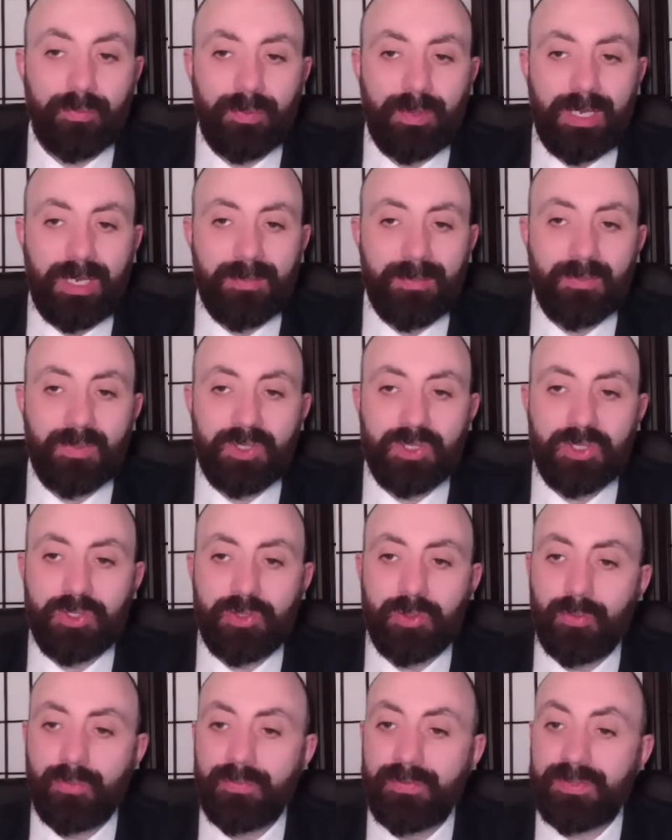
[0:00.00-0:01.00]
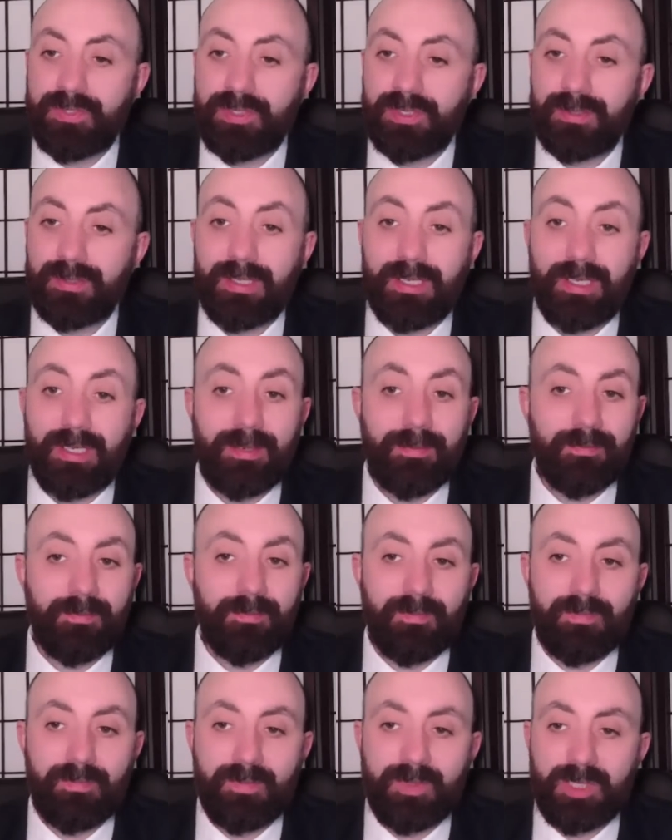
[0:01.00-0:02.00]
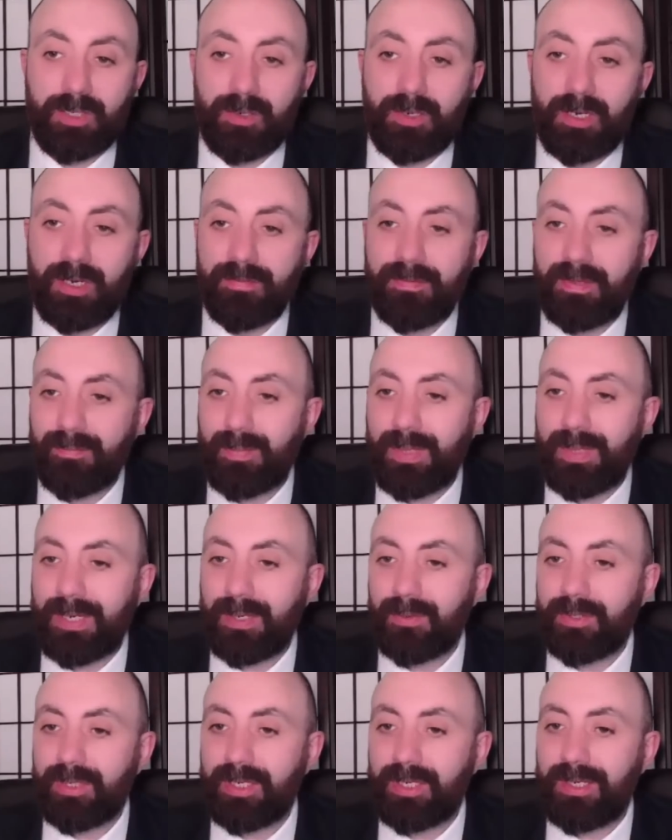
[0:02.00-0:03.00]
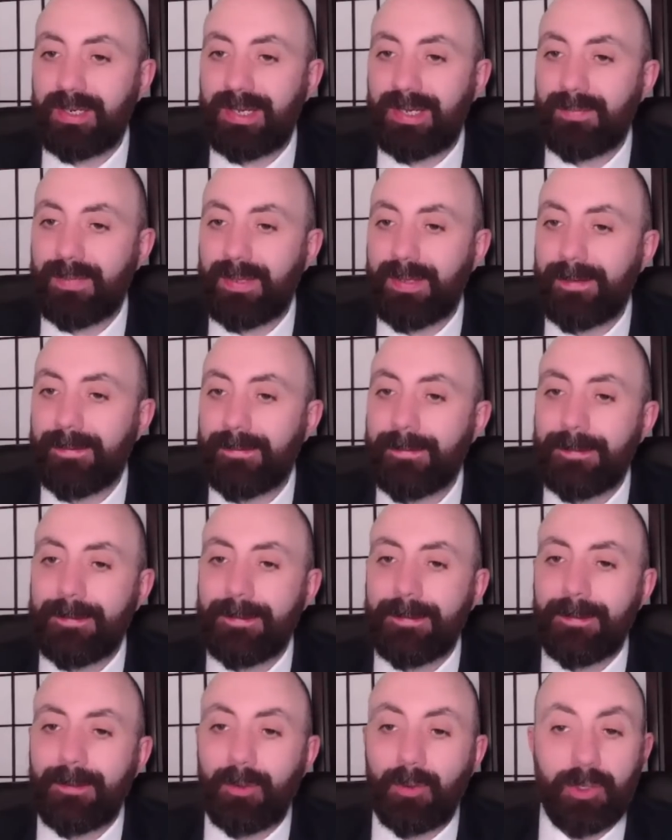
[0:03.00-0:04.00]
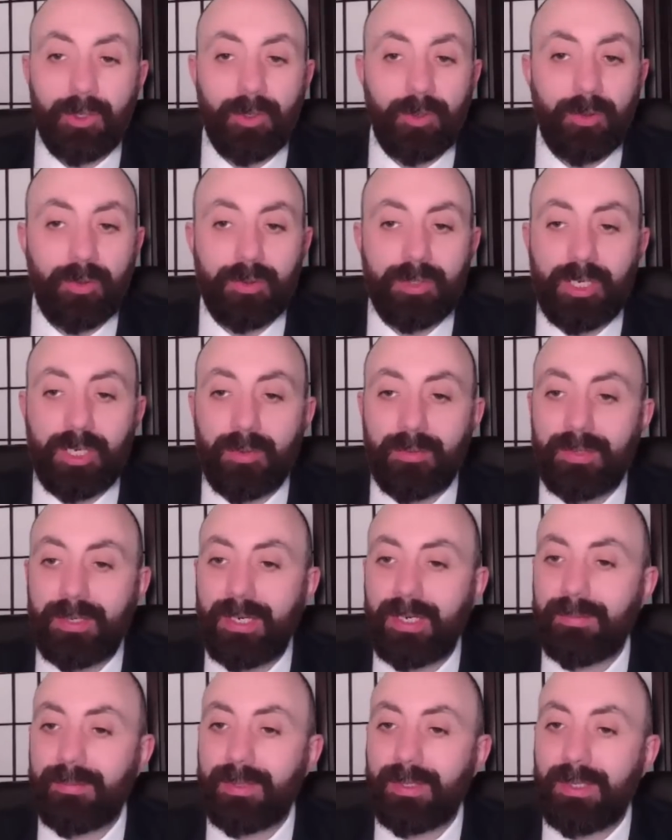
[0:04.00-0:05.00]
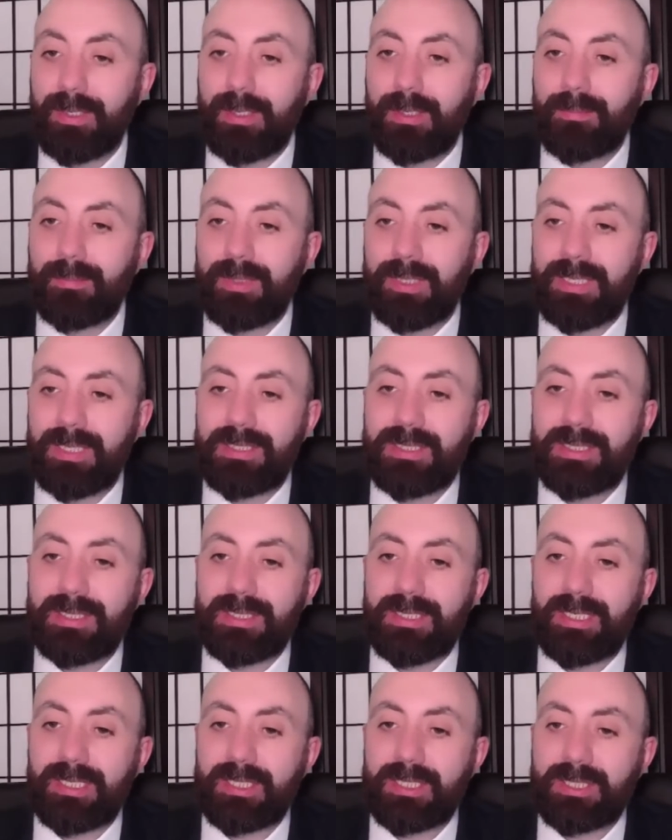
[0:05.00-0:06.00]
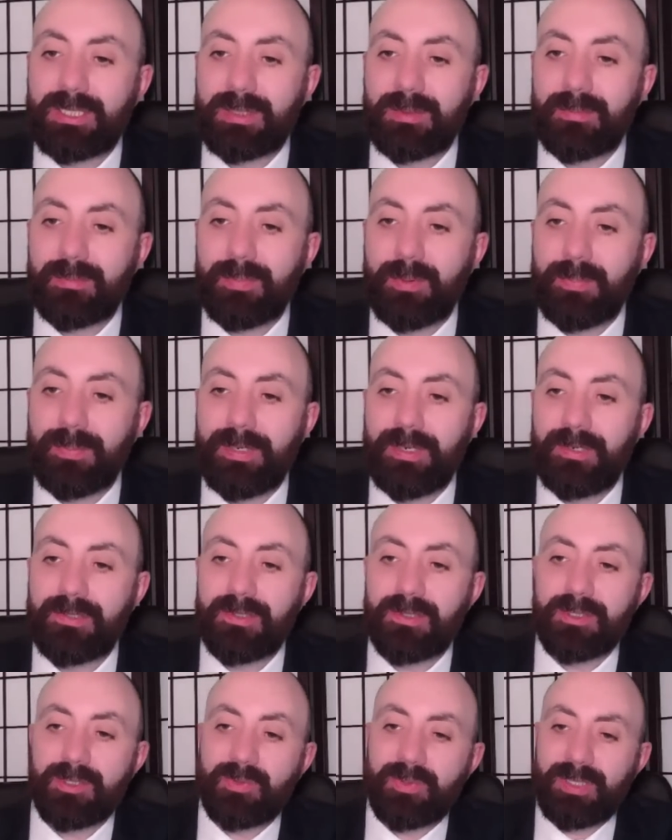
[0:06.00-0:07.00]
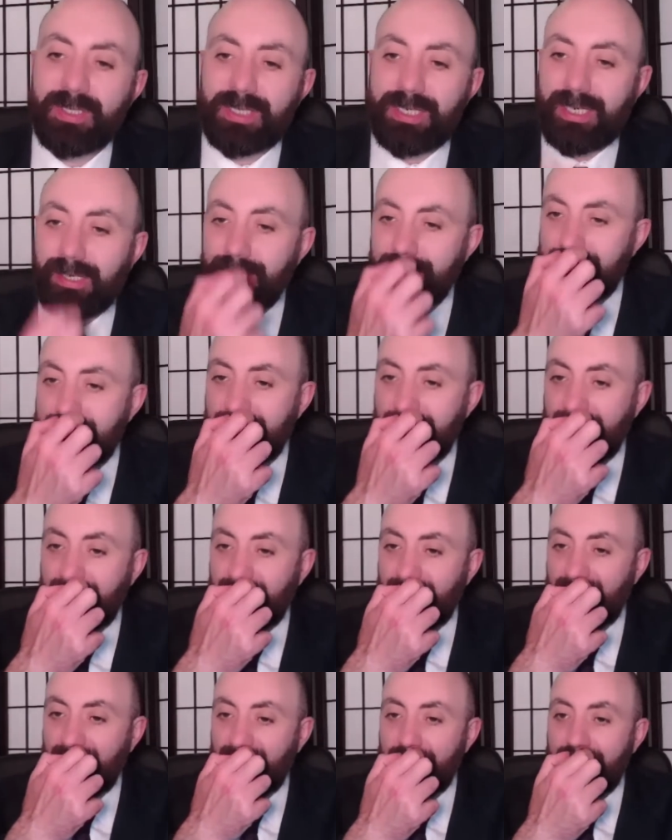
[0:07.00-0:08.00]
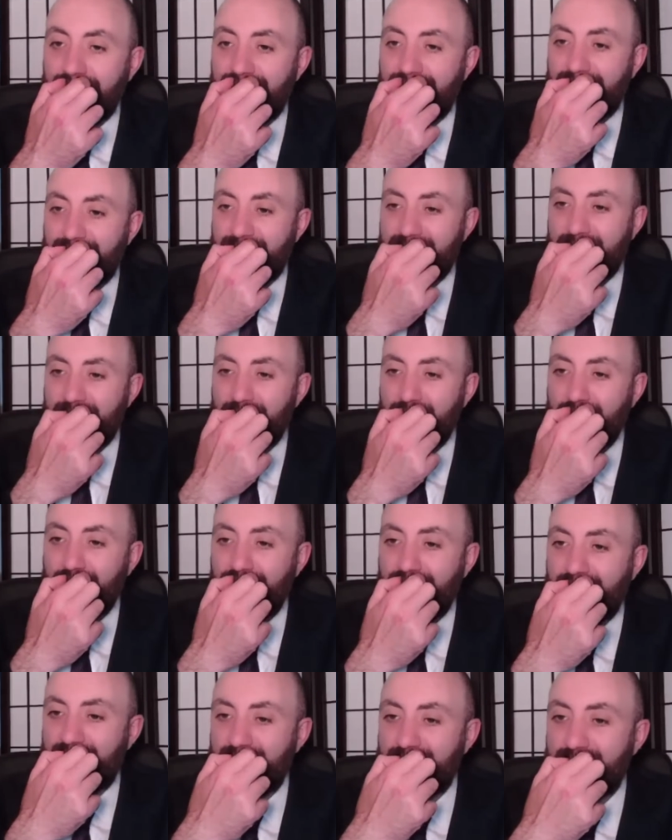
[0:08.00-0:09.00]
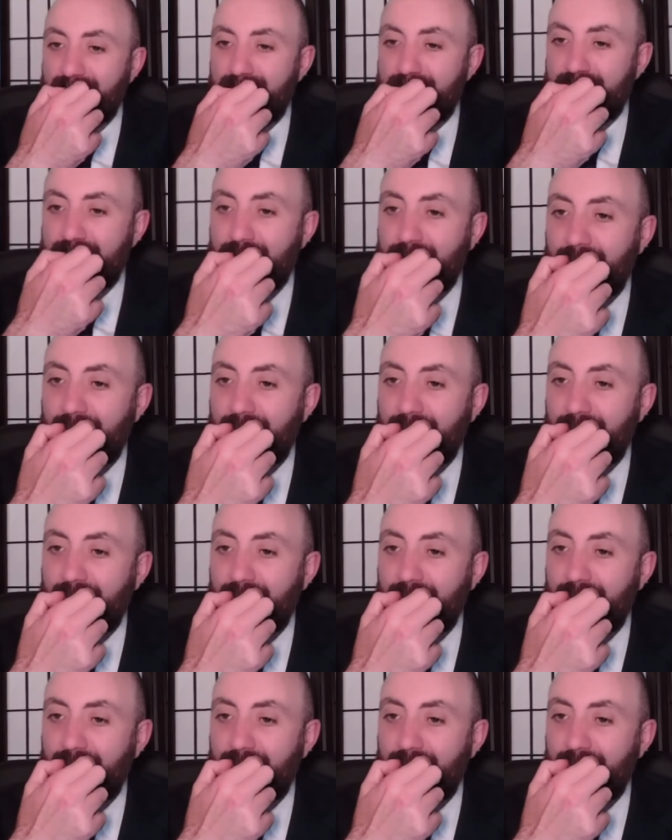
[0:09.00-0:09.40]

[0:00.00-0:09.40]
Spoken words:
Imsuved. I'm sorry if I've mangled your name there, or your code name. Please discuss proposals for the Council of the Nations and the Regions.